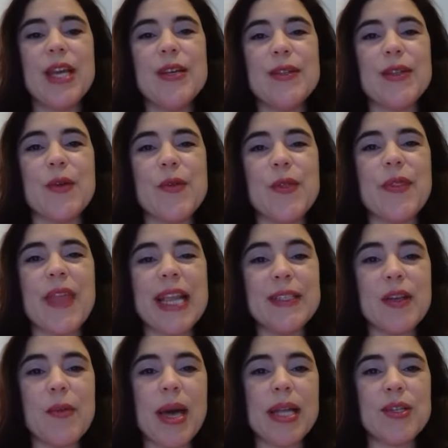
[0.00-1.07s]
So thanks
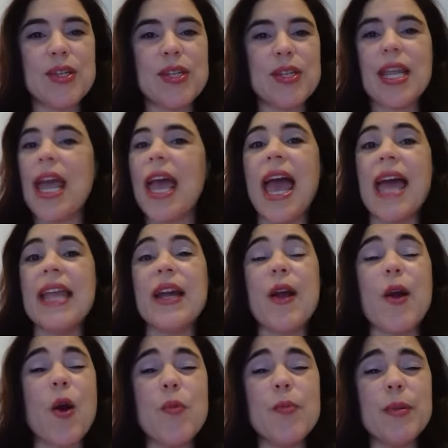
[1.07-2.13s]
so much, and I
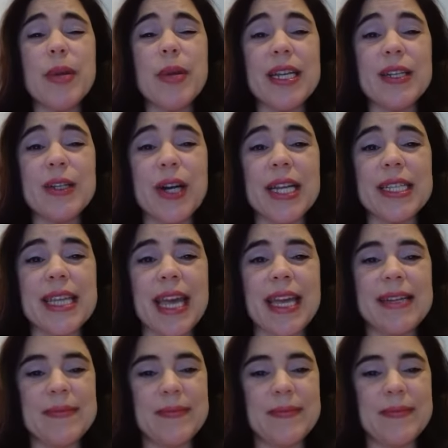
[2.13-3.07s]
hope you make it a great day.